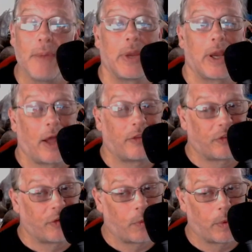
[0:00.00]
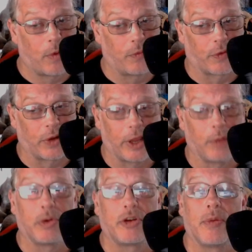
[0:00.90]
And then we got So We Won't
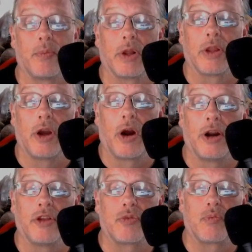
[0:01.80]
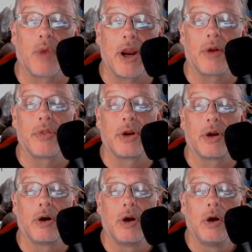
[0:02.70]
Forget, which hit really hard. It's rare that
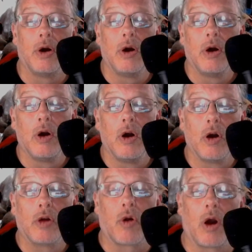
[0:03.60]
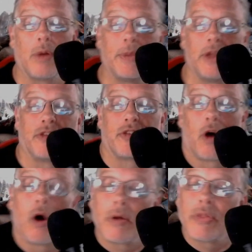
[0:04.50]
a Khruangbin
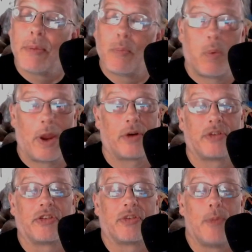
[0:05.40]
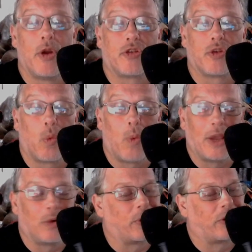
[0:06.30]
song that wears its emotional
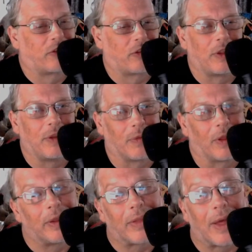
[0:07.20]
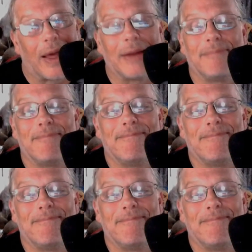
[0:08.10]
weight on its sleeve like that.